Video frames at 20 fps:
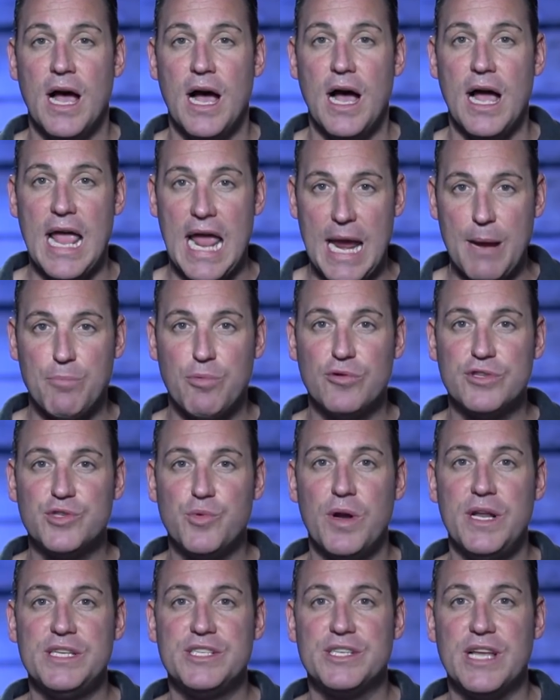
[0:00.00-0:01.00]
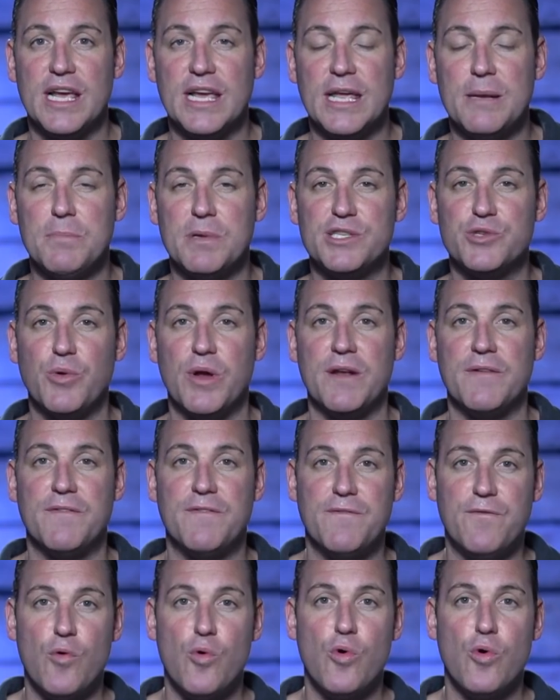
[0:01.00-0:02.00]
April 22nd, between
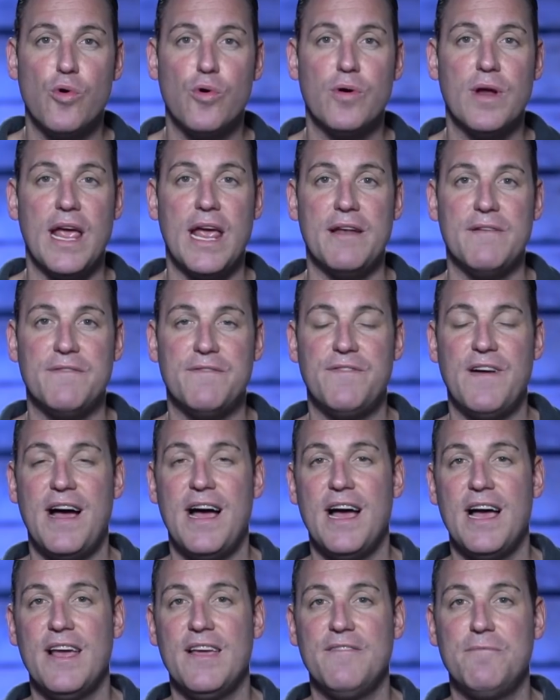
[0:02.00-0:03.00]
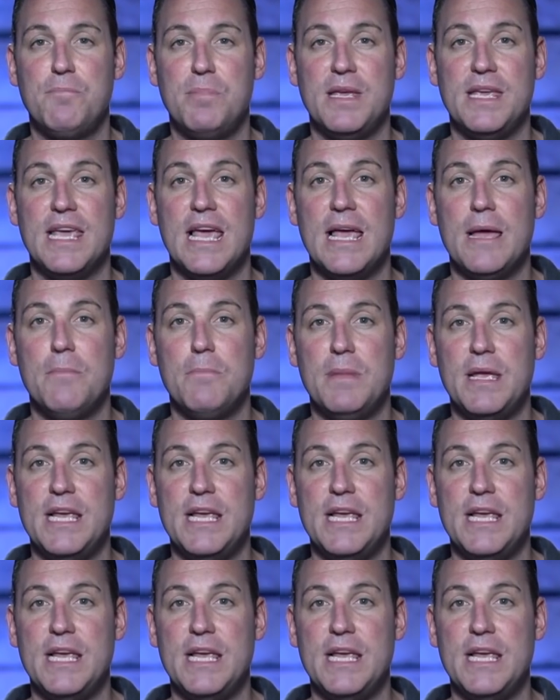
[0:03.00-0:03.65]
4 and 5 p.m.